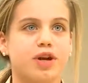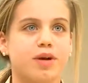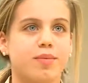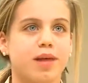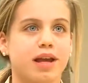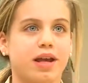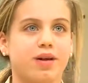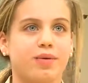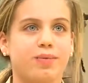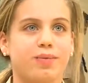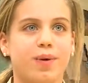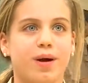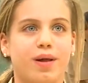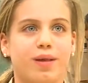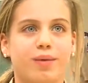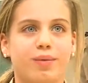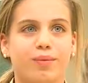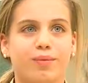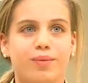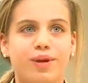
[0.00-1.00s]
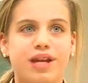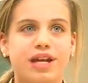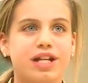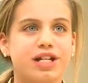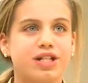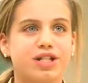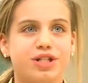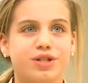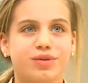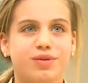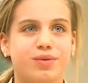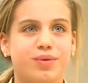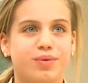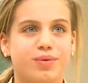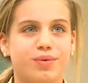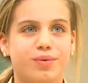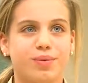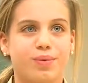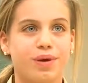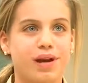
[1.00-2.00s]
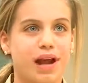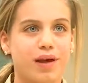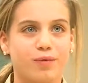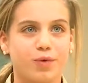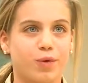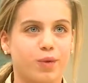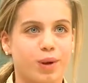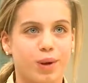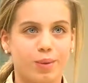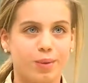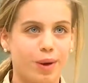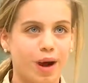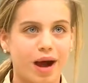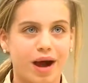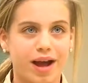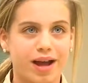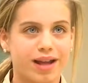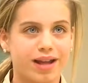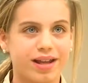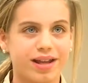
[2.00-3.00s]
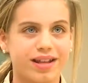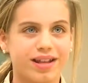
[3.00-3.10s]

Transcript: I'm like, well, we can do whatever we want.